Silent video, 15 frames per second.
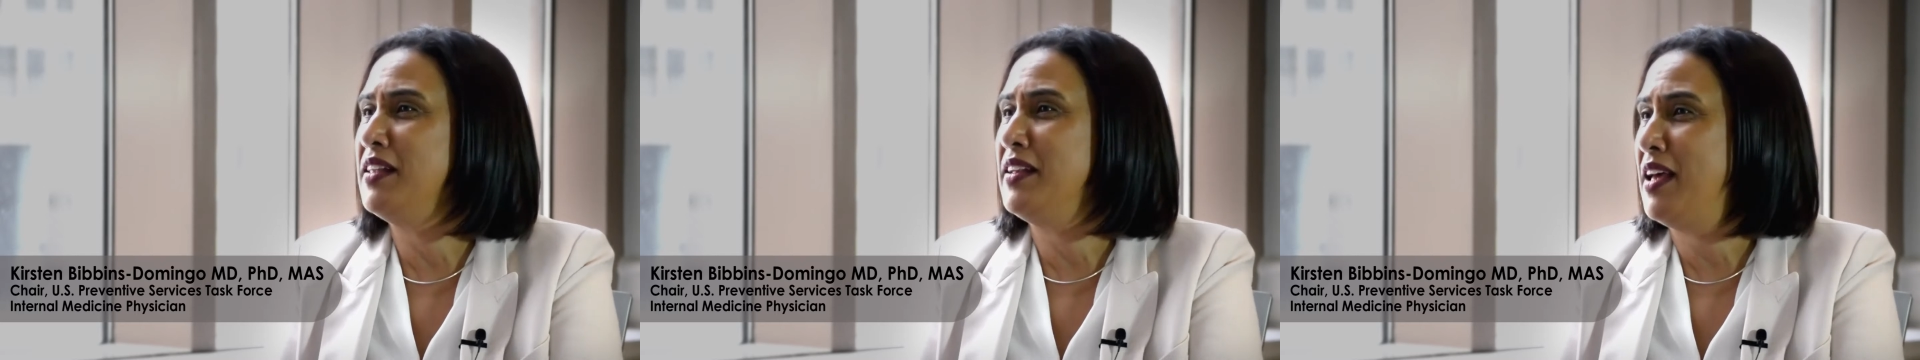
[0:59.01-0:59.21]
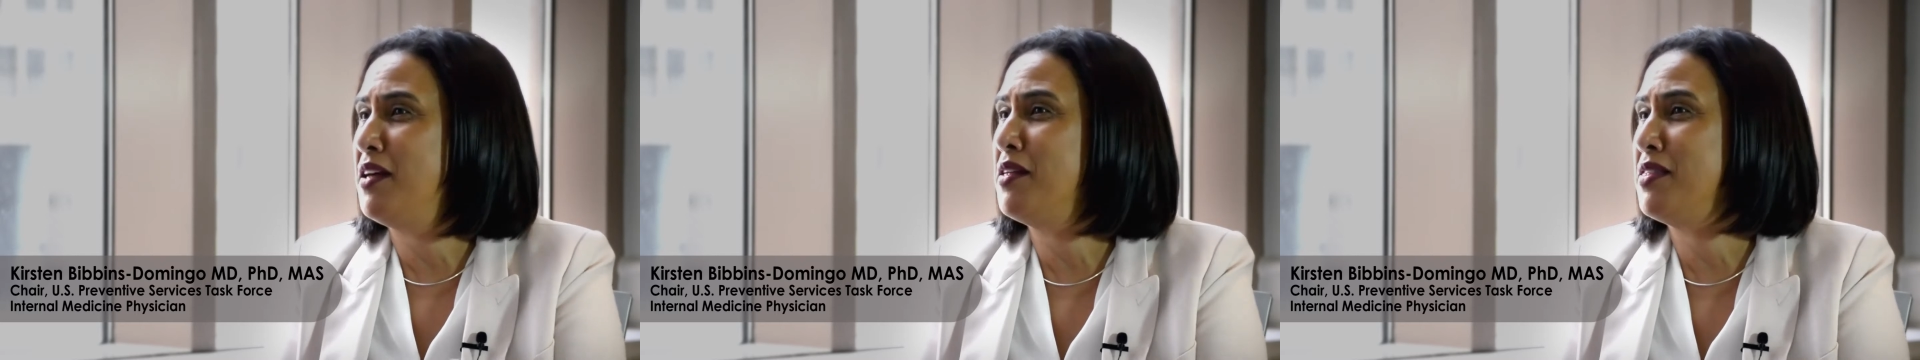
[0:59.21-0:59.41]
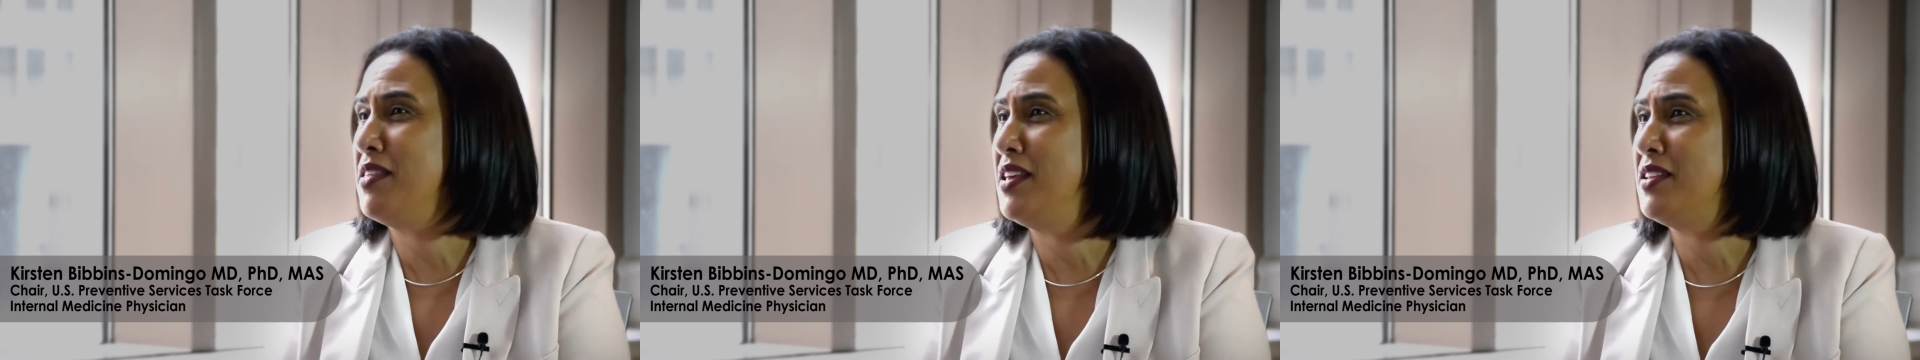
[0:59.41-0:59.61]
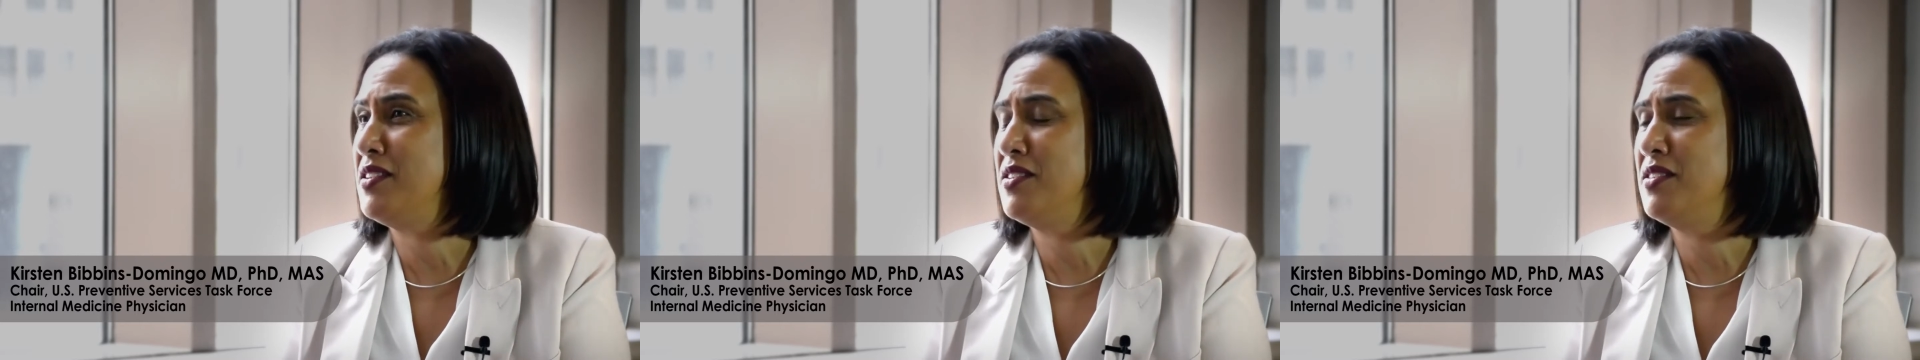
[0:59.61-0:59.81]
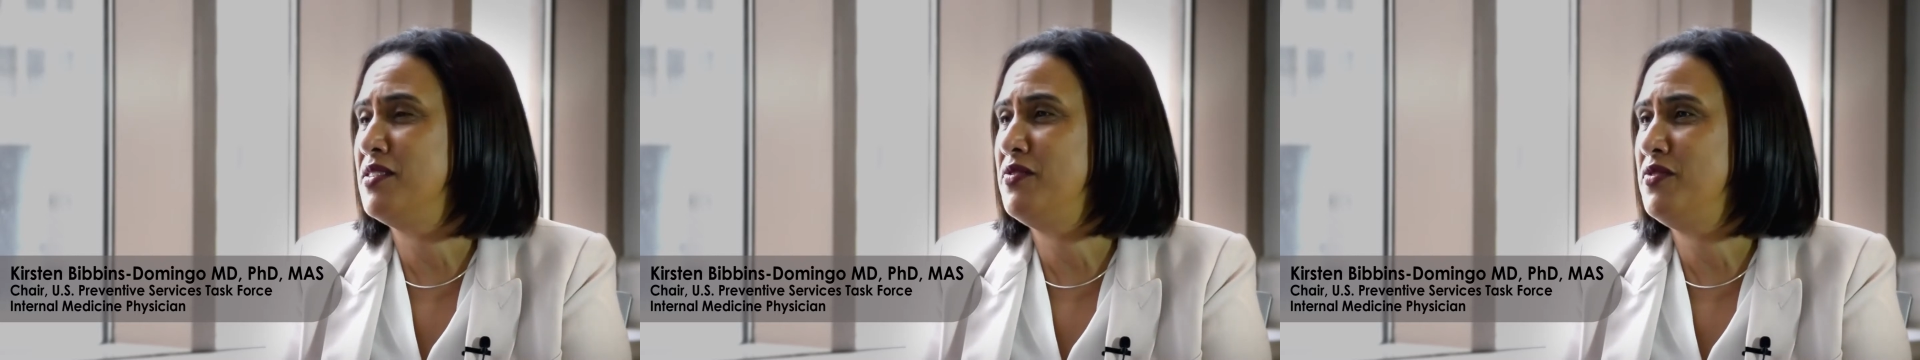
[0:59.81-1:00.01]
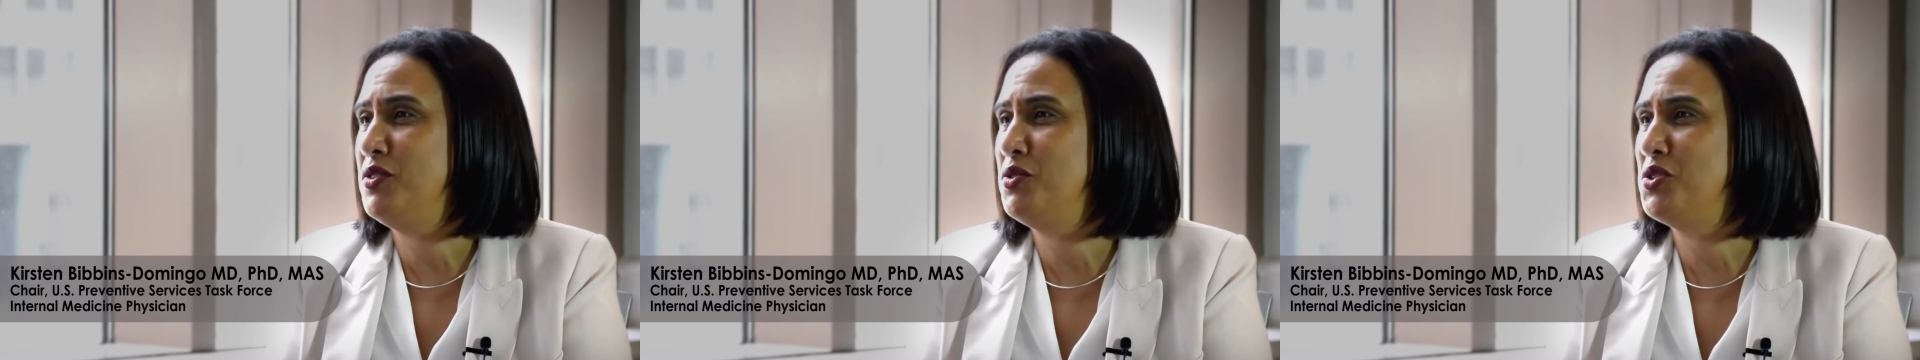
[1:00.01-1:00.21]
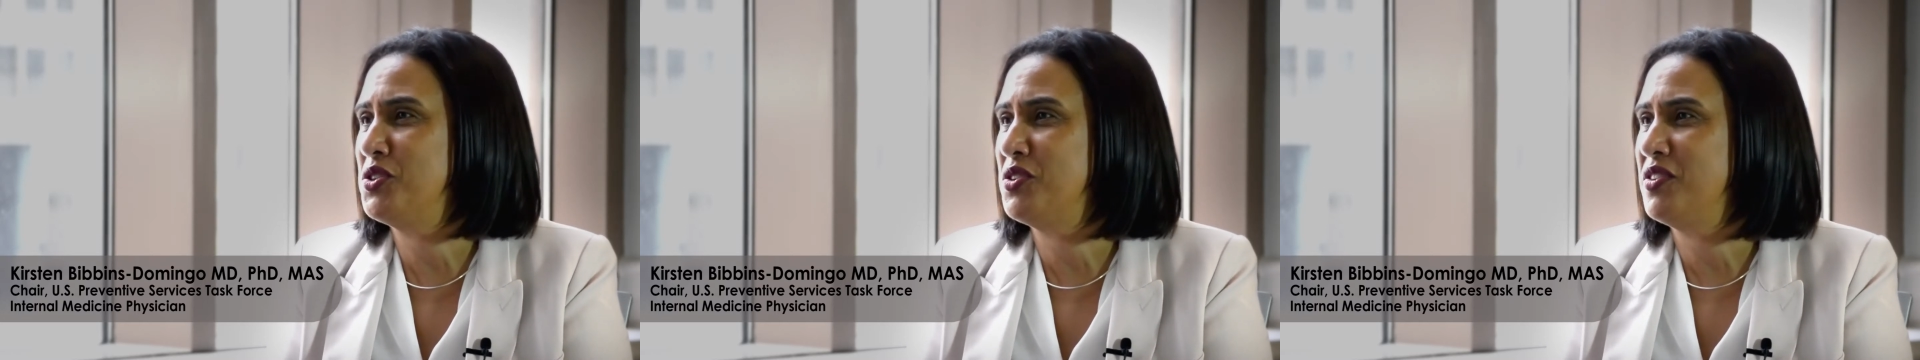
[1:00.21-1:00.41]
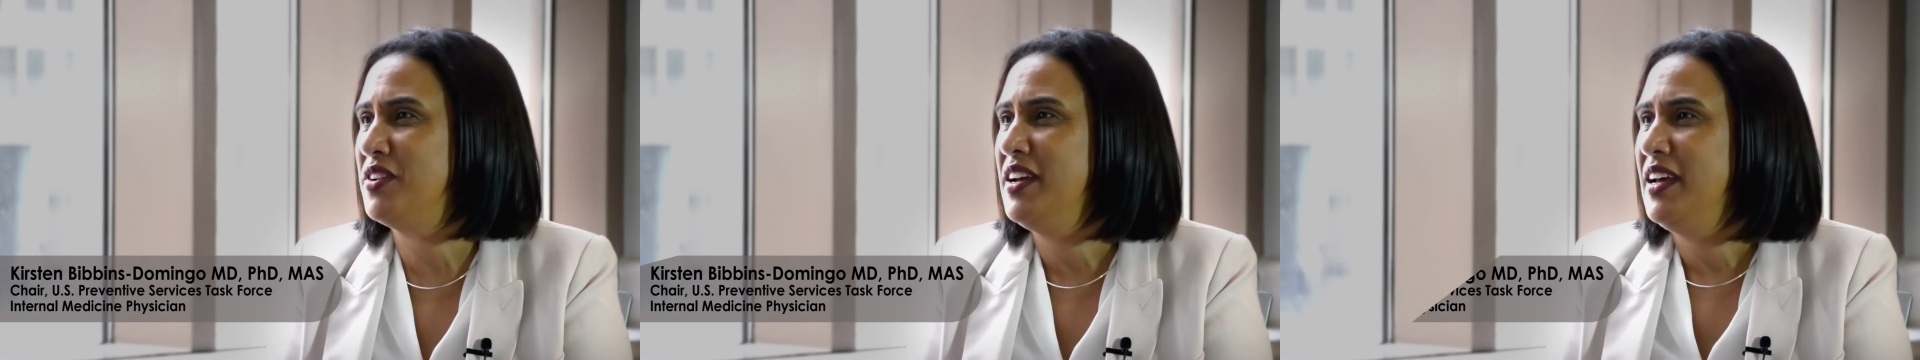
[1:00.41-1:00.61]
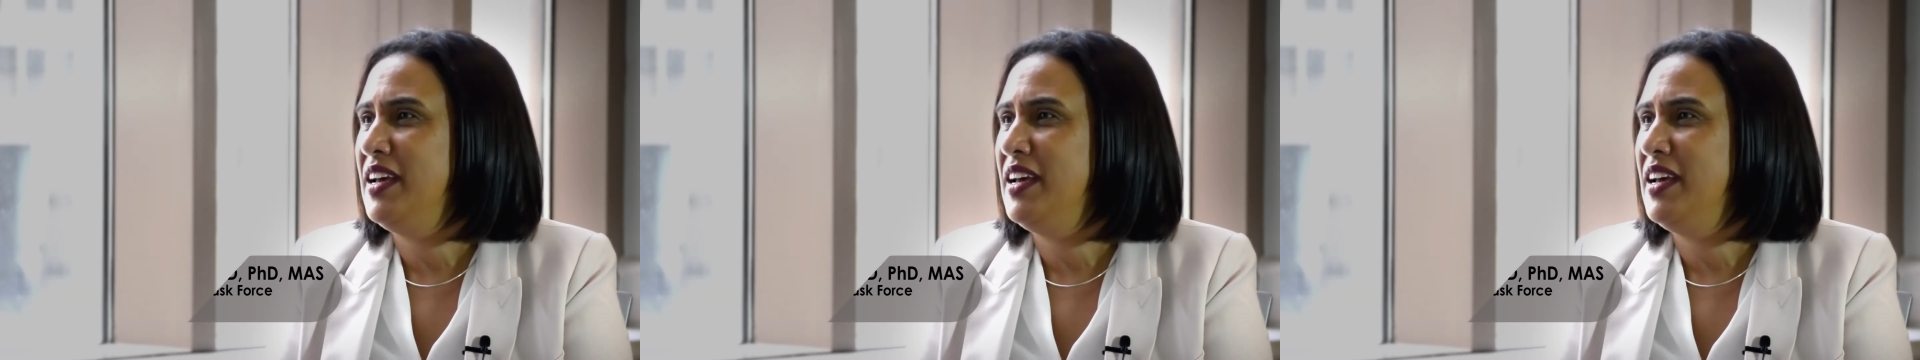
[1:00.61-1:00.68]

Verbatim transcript: and healthy into the future.